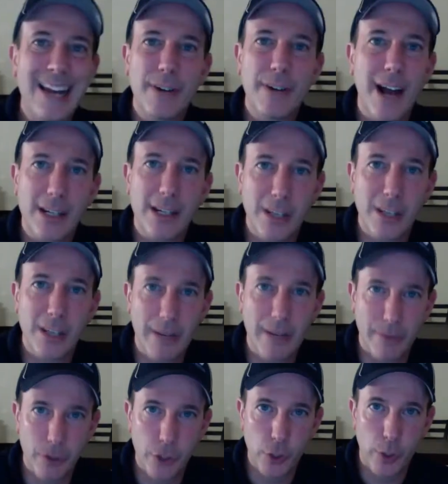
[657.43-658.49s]
knock somebody for
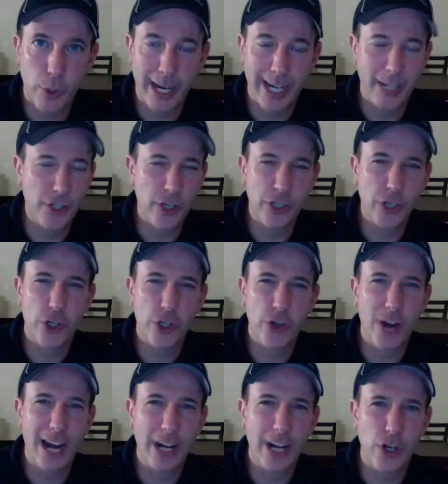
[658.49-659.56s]
doing it. It's just a
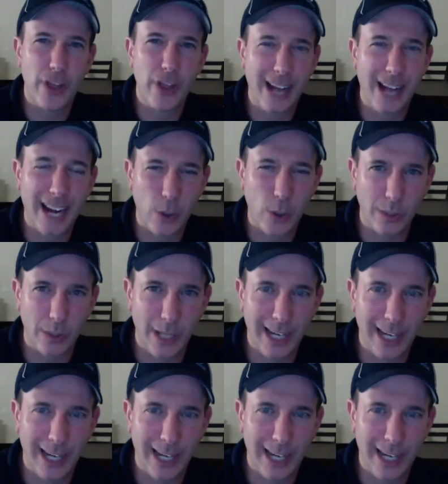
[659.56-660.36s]
strategy that I don't like.